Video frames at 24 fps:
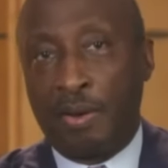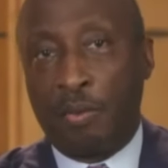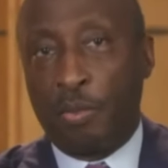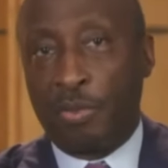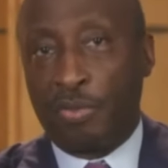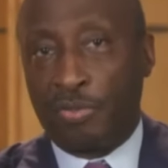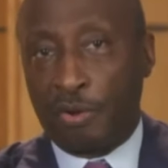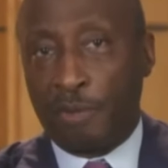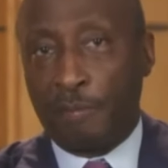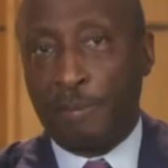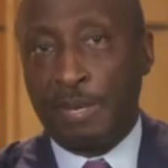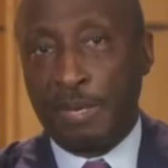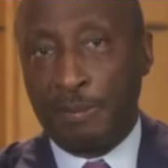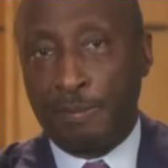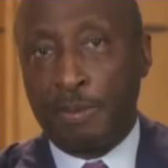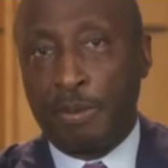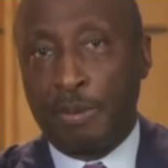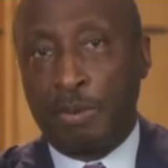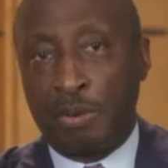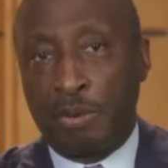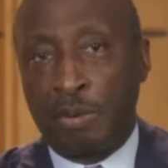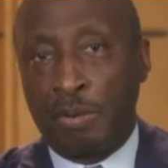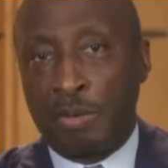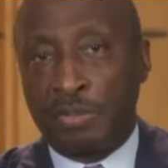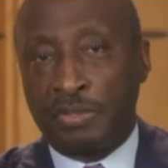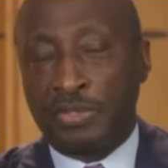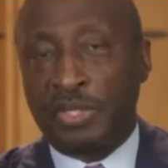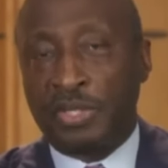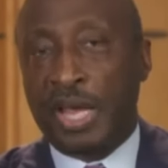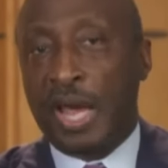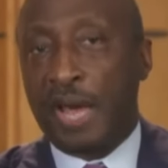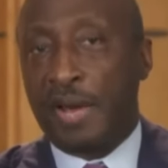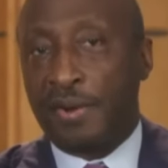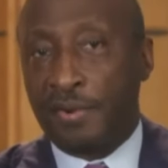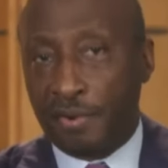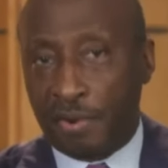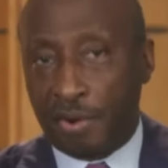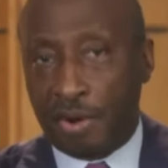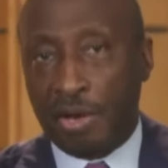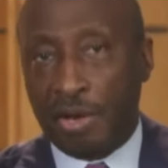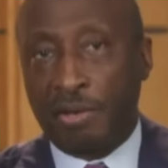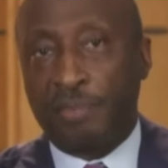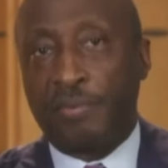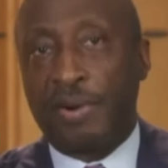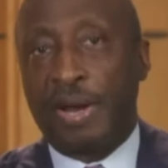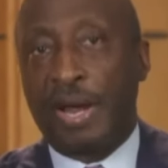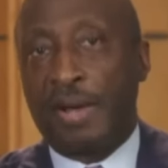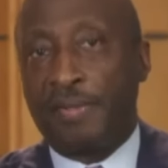With our people scattered all
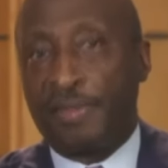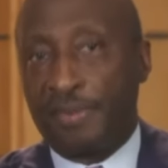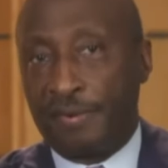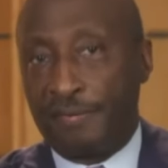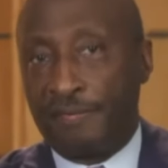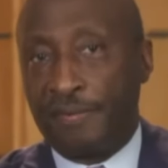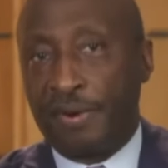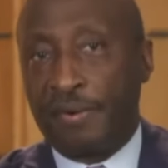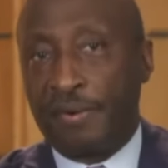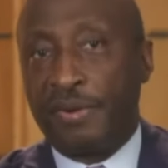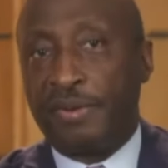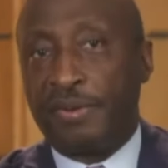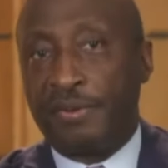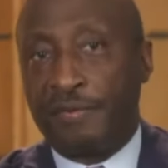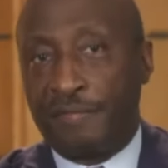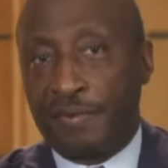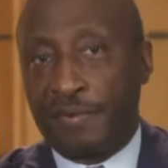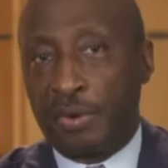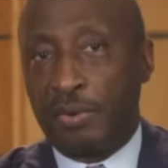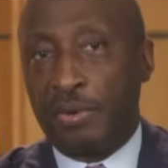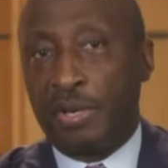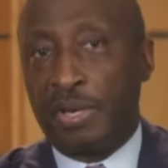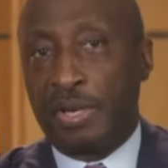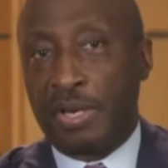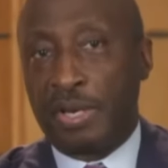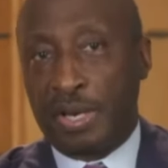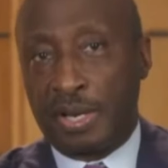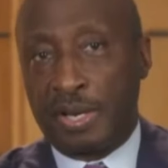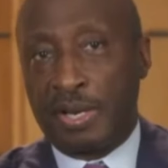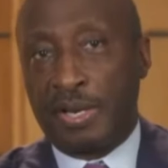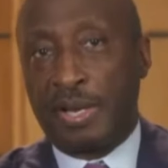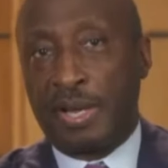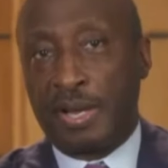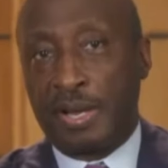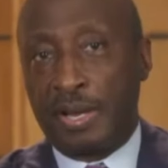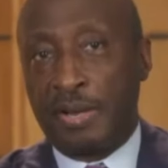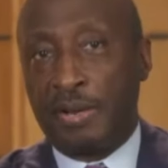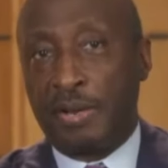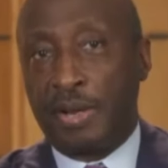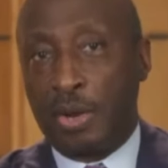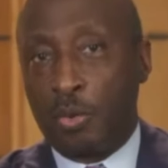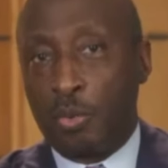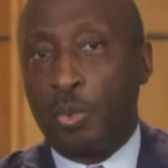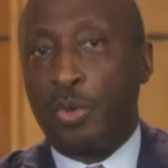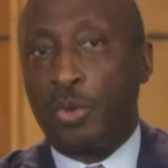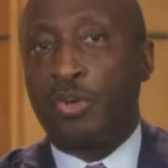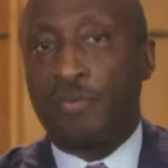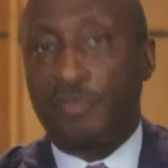around. They're very devoted
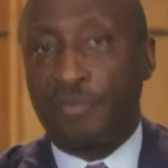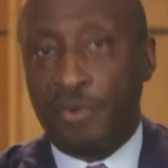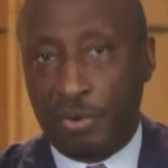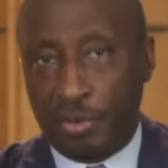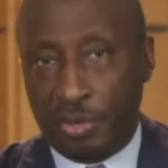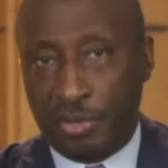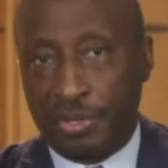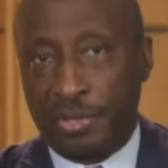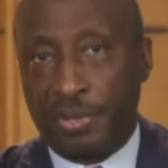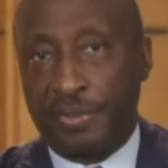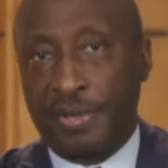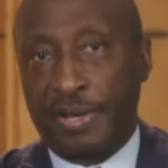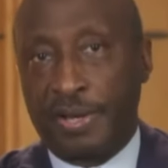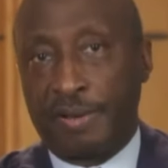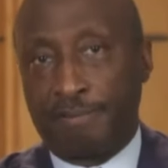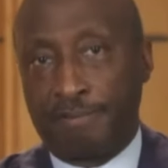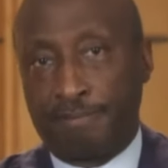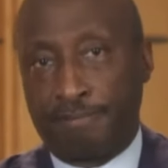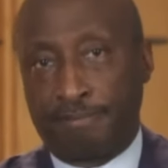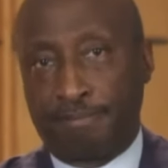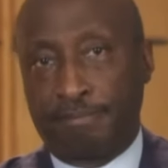and we're devoted to them.